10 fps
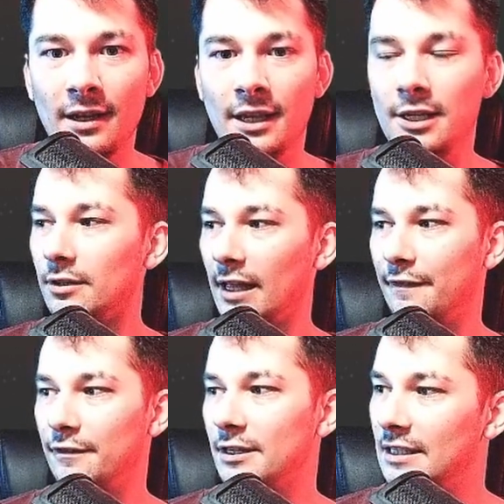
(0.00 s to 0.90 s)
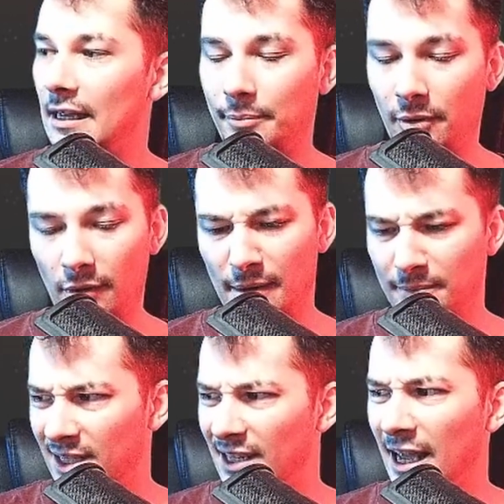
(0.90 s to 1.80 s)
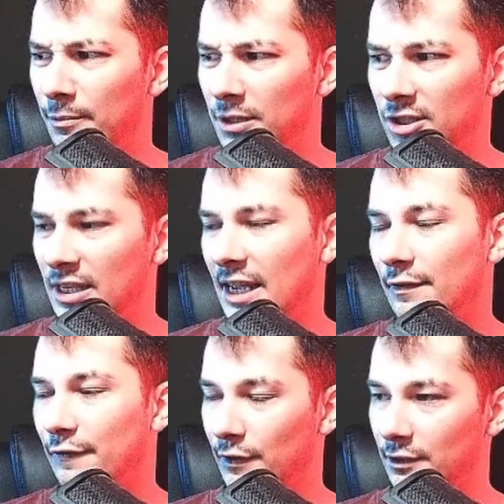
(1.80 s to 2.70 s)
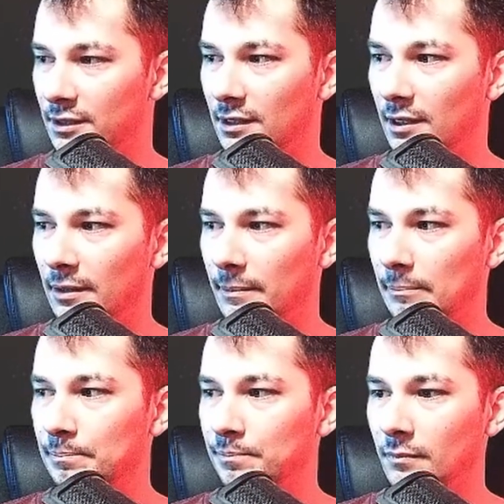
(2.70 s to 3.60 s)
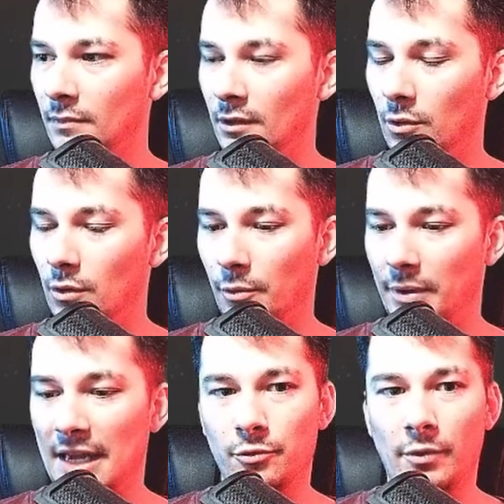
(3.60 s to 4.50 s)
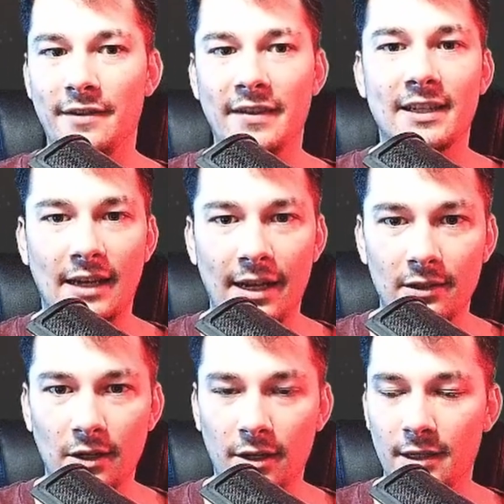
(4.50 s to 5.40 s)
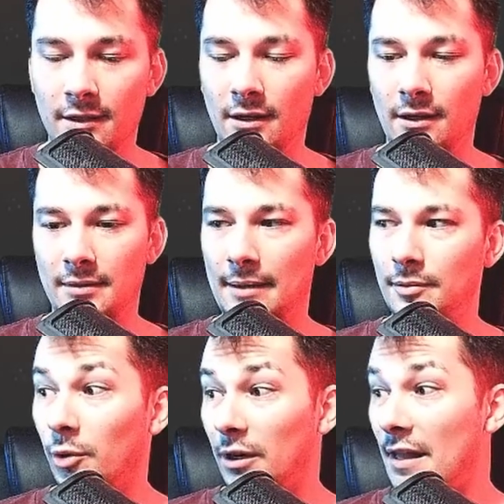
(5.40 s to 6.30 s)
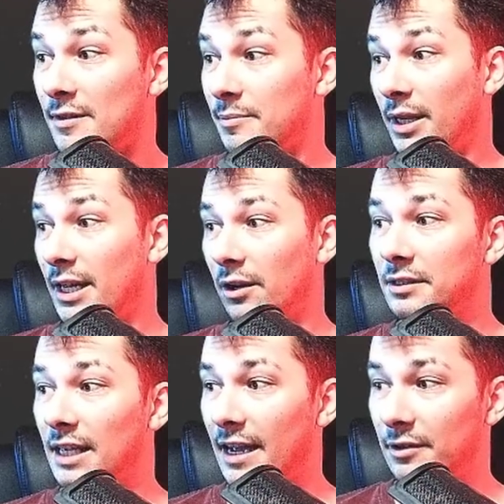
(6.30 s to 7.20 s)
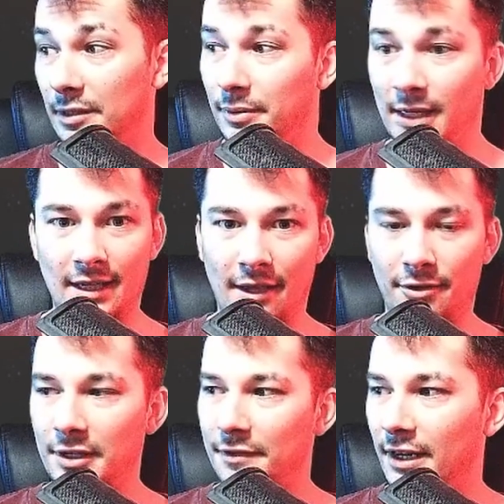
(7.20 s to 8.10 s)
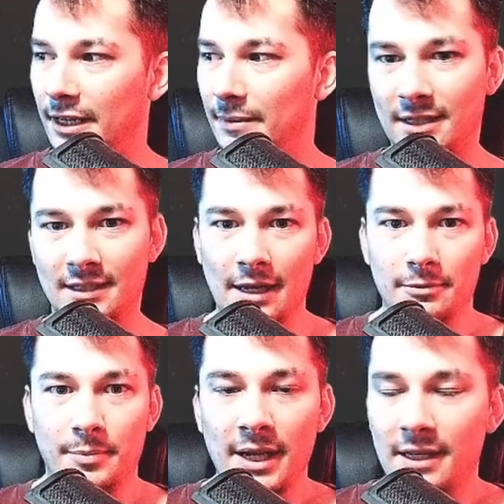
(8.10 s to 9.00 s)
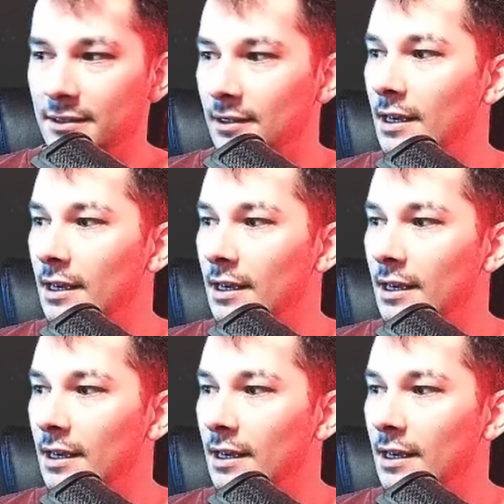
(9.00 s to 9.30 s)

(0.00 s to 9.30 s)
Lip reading: You know, like for example, today we just had the first we had the Rite of Exile on Diablo Immortal. I haven't played all day. I only played like 30 fucking minutes because I was pissed.